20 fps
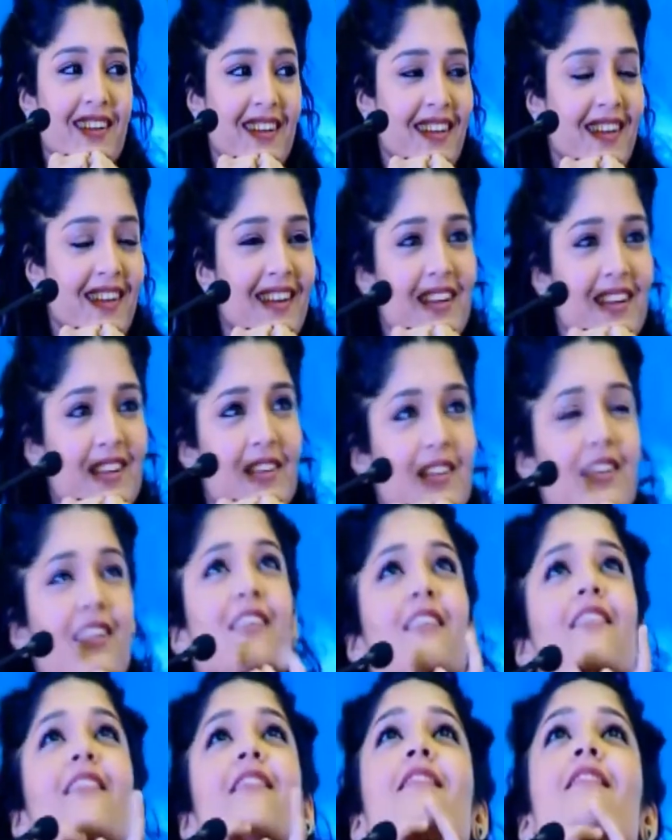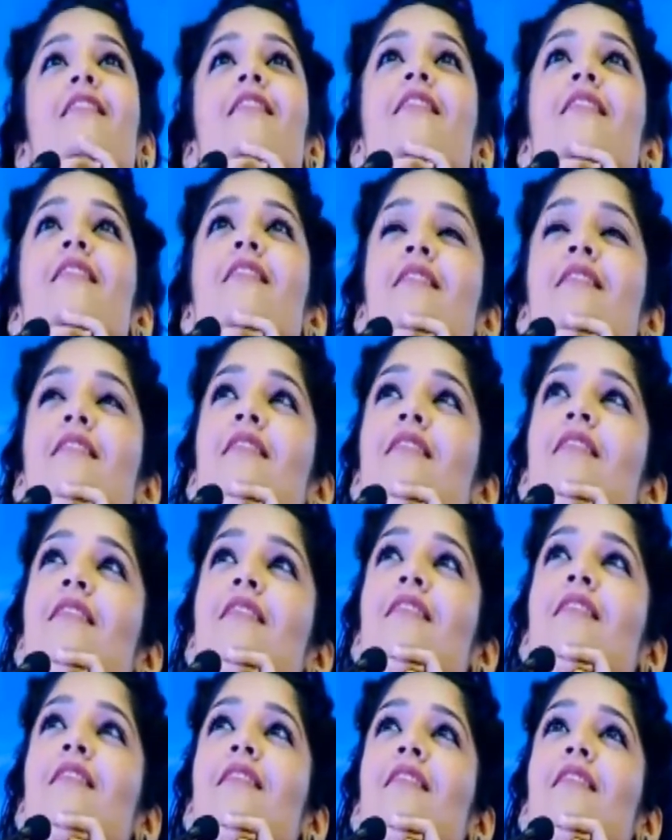
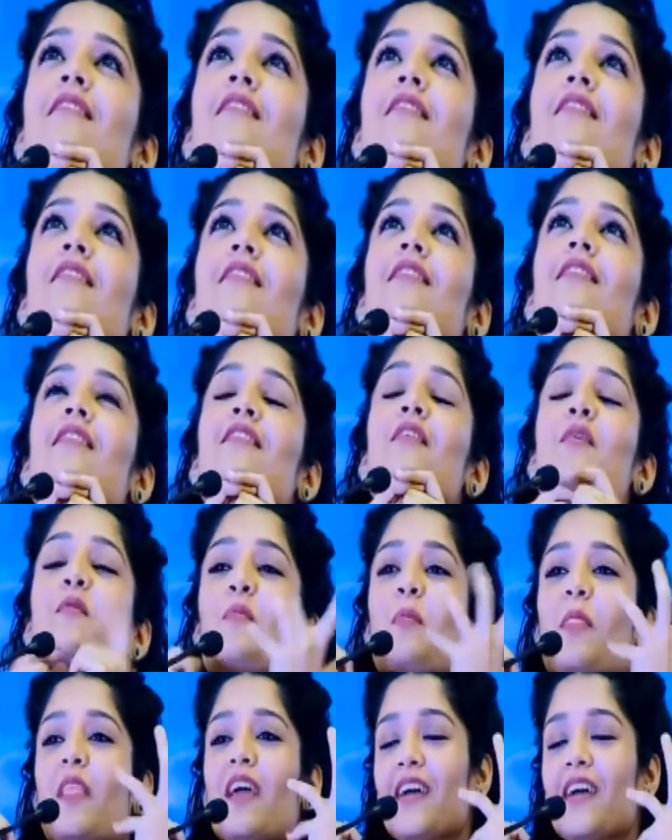Nothing is said.